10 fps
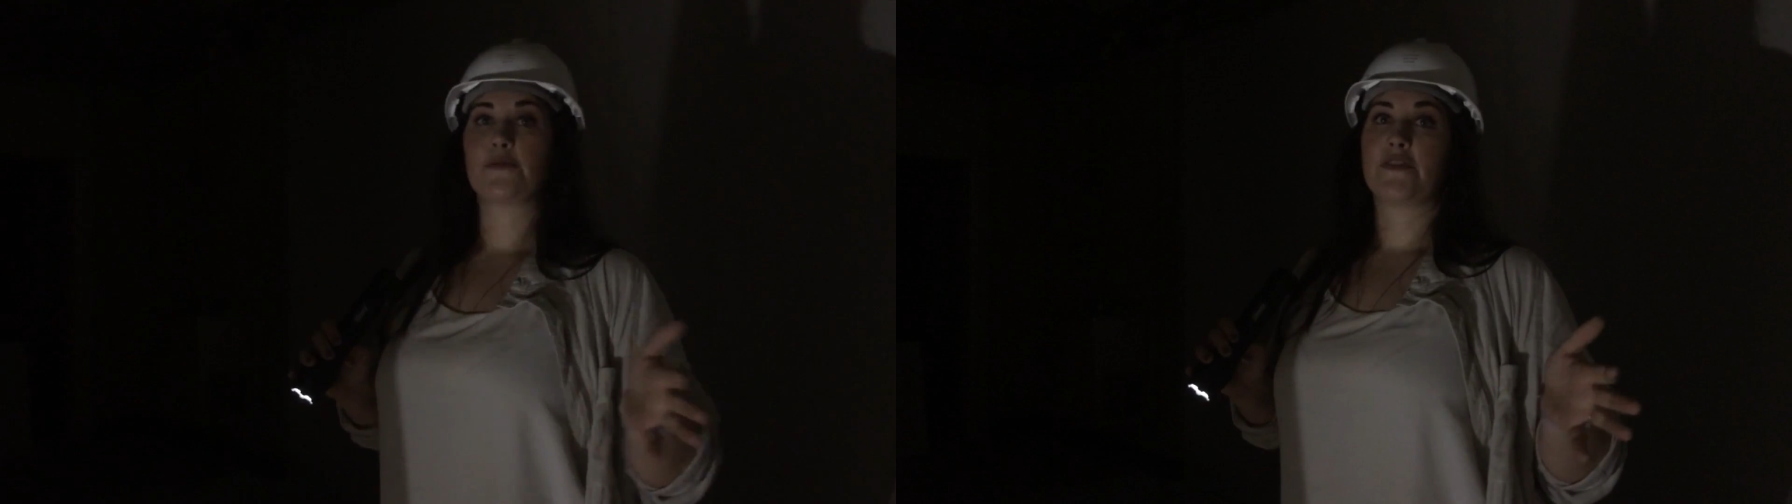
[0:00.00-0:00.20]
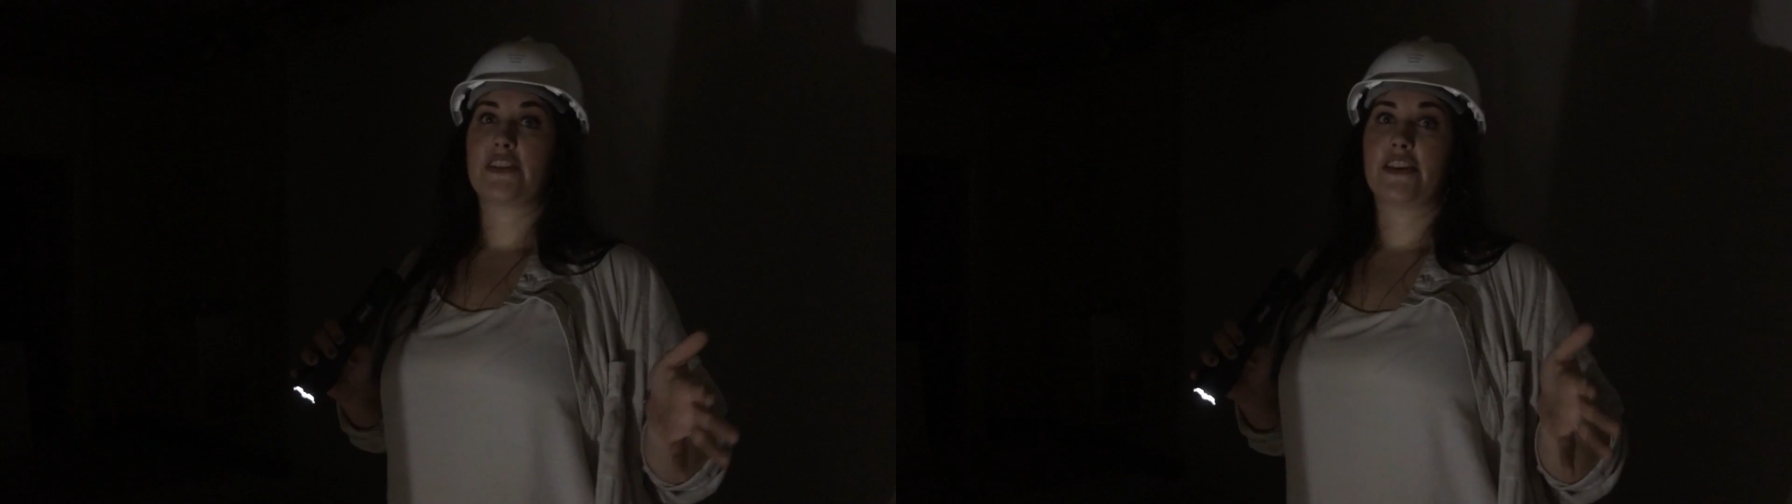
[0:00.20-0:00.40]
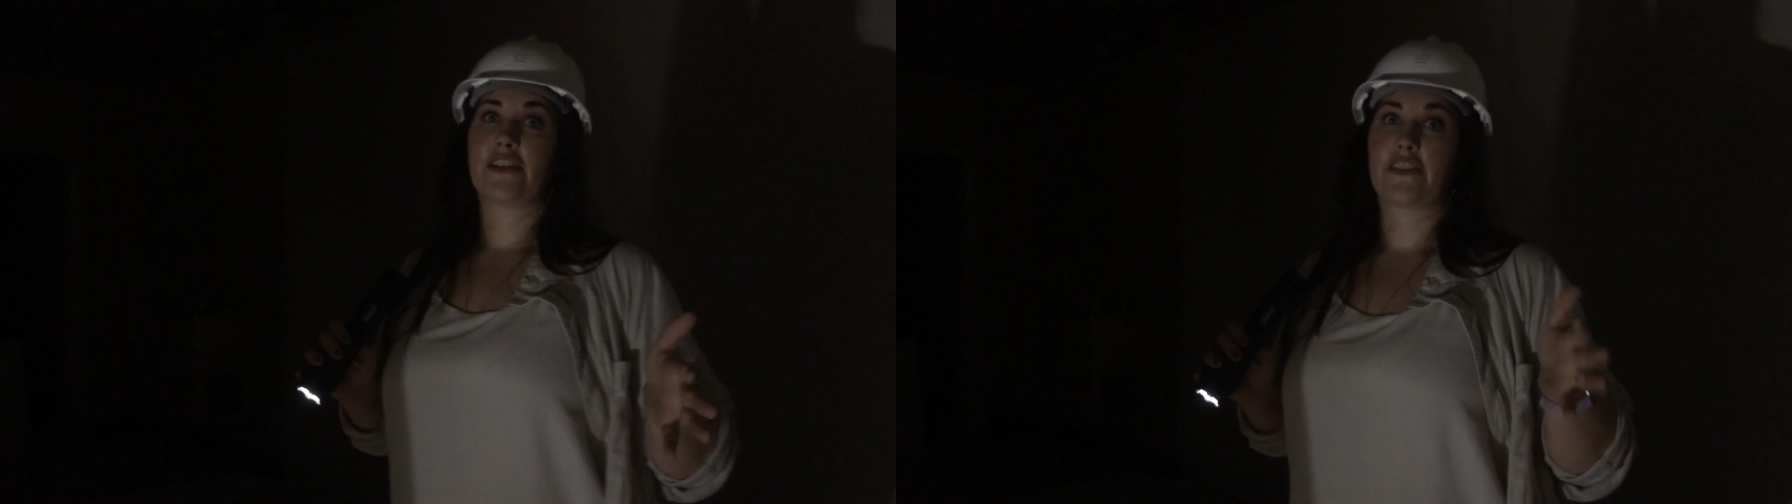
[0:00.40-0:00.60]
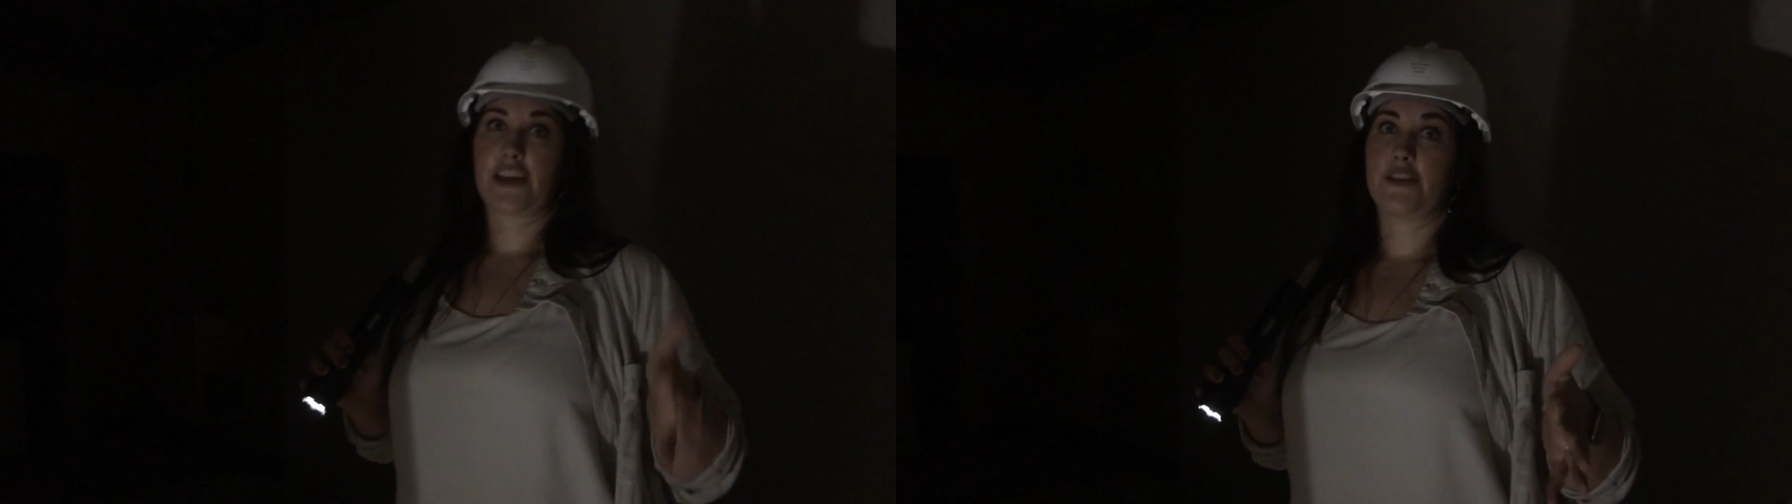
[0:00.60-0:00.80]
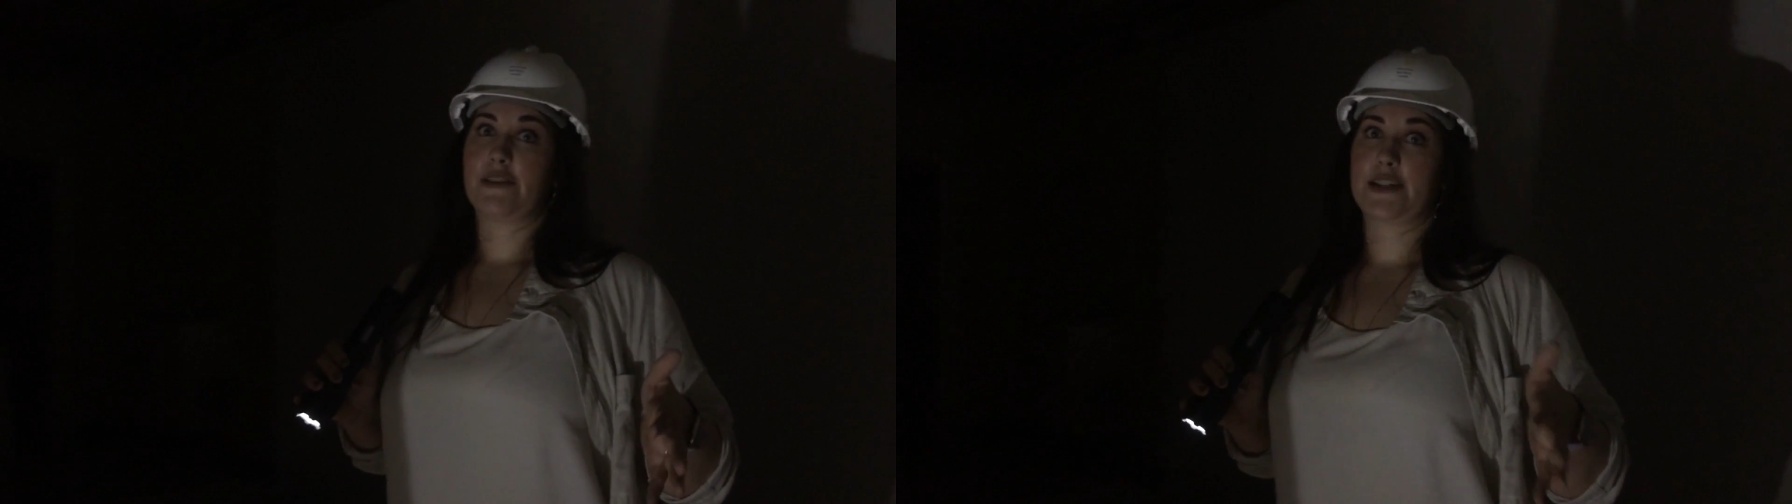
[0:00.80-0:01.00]
movie theater
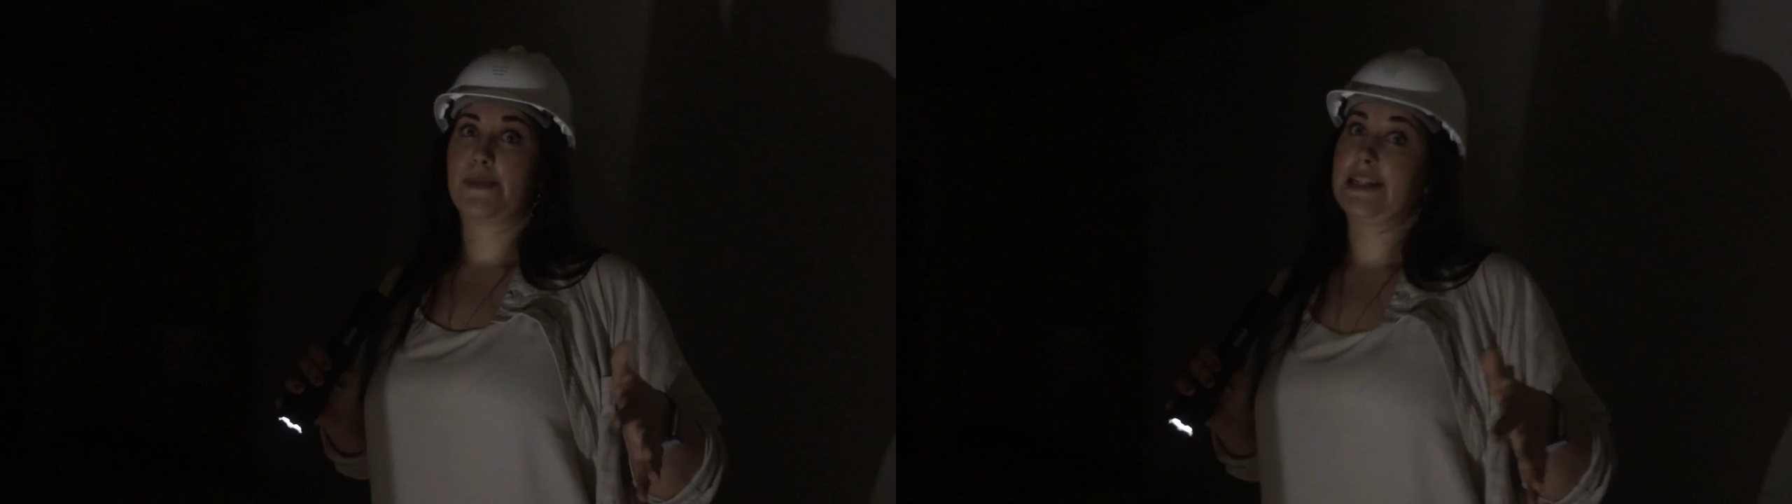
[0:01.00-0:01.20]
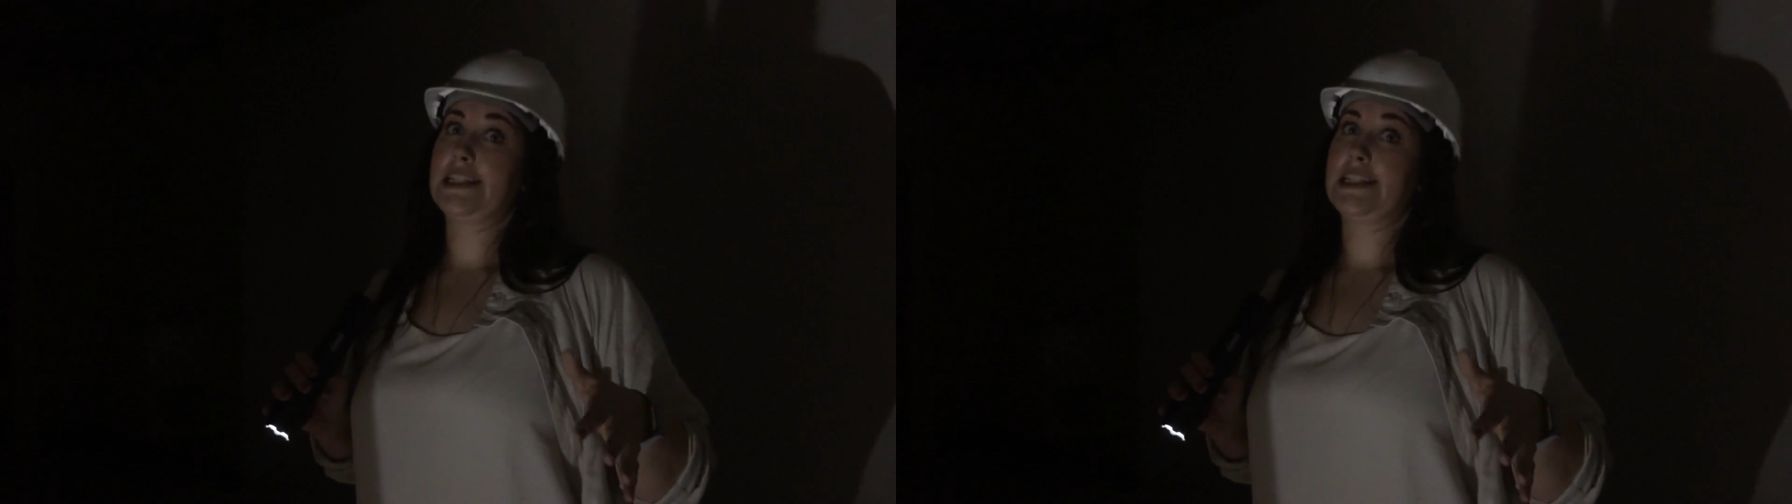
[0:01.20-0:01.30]
like you would expect